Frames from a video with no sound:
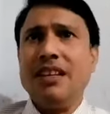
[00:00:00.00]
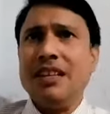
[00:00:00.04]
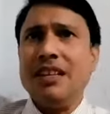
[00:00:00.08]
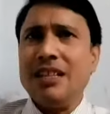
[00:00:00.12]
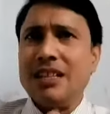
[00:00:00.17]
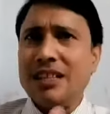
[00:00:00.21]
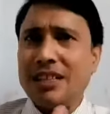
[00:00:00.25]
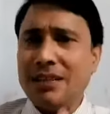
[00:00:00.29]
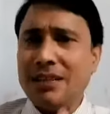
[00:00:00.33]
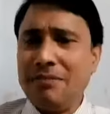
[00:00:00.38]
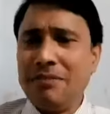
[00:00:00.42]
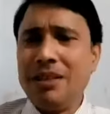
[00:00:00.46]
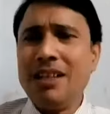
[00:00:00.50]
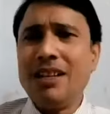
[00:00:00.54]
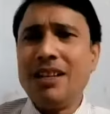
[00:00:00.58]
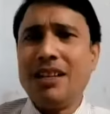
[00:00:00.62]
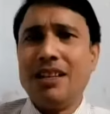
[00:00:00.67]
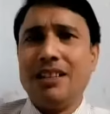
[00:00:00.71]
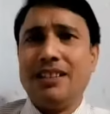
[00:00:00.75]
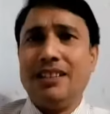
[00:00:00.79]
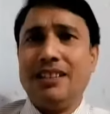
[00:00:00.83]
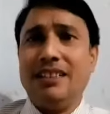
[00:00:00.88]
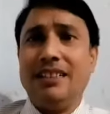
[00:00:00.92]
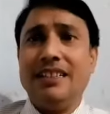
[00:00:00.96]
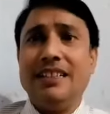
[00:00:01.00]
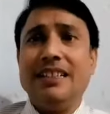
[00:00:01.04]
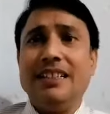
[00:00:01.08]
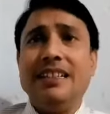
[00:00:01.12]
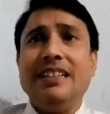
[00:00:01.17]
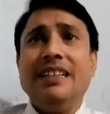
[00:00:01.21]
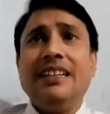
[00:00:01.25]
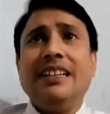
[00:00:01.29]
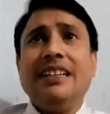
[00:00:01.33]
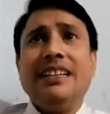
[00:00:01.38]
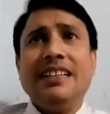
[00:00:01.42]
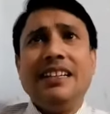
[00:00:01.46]
Similarly,
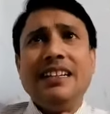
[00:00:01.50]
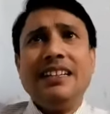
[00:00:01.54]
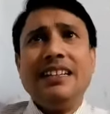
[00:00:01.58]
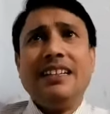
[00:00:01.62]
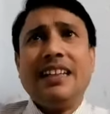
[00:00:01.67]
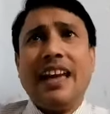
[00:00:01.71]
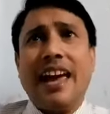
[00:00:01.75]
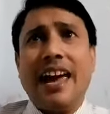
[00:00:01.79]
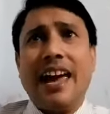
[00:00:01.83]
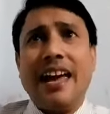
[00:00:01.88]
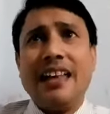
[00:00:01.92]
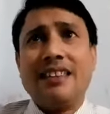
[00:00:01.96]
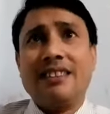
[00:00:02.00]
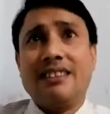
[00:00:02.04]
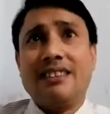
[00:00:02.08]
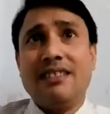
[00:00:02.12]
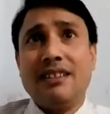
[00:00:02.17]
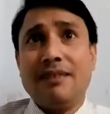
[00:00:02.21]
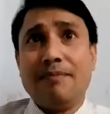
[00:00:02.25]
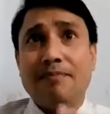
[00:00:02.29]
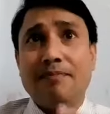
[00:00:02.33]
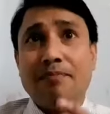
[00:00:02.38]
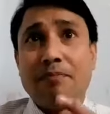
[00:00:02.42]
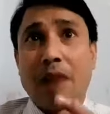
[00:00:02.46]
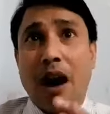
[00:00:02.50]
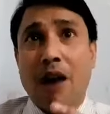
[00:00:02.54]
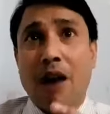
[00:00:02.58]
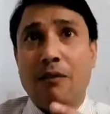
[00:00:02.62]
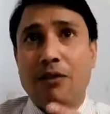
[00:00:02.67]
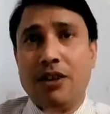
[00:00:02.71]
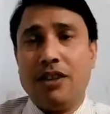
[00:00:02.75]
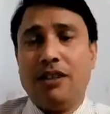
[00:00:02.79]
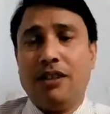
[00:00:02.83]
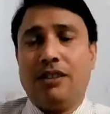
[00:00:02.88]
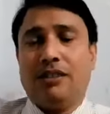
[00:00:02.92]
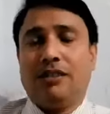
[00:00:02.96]
it has the
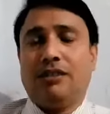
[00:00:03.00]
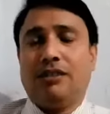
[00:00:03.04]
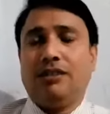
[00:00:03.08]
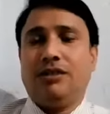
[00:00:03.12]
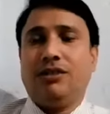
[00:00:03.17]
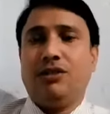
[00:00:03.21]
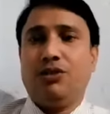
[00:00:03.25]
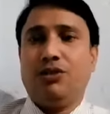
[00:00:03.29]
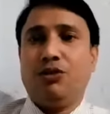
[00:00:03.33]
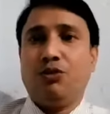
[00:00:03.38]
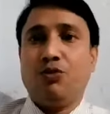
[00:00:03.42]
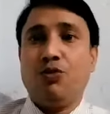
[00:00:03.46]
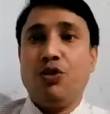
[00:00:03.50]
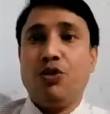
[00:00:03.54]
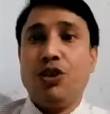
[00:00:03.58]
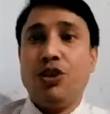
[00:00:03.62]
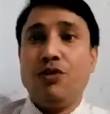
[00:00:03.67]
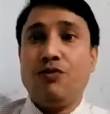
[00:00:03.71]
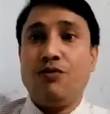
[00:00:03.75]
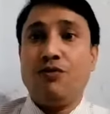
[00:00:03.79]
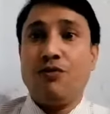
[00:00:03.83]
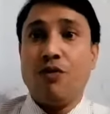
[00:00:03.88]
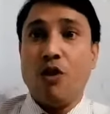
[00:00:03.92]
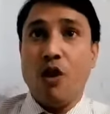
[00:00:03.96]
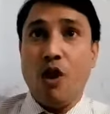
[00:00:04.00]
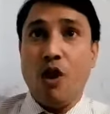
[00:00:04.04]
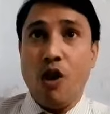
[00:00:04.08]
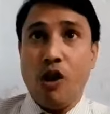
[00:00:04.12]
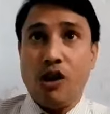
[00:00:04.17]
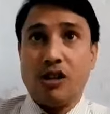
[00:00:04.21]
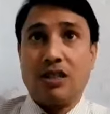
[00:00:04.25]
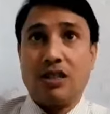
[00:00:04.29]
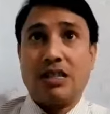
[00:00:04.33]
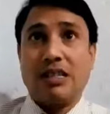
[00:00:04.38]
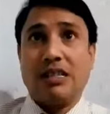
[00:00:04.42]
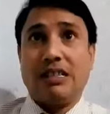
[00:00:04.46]
power to
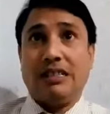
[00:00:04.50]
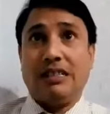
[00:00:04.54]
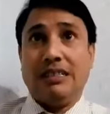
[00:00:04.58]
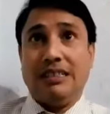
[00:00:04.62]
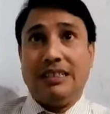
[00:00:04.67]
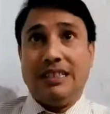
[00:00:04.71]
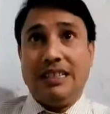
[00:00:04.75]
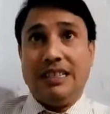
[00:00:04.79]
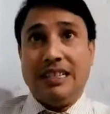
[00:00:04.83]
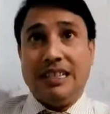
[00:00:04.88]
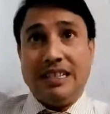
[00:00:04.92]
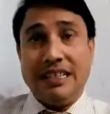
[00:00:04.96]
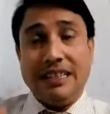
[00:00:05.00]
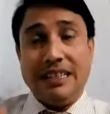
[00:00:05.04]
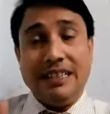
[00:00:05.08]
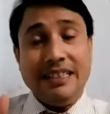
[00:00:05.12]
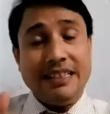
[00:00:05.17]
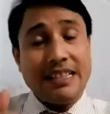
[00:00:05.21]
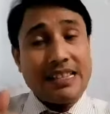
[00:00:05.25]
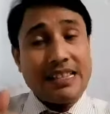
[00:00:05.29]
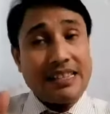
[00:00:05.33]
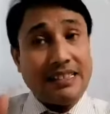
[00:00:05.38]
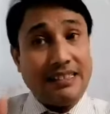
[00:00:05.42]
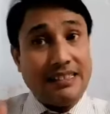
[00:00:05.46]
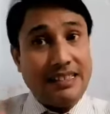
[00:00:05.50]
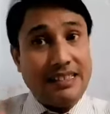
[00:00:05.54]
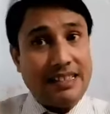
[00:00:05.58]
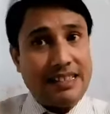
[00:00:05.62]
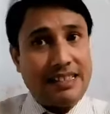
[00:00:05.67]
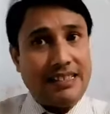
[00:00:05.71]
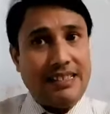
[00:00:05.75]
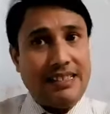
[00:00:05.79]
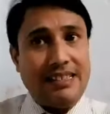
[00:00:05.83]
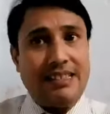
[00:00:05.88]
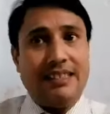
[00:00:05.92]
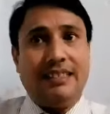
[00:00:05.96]
enforce its
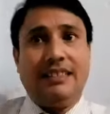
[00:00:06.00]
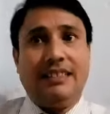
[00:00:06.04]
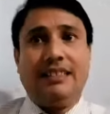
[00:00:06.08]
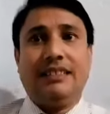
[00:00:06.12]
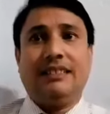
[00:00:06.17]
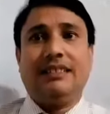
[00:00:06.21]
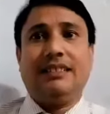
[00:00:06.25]
decision.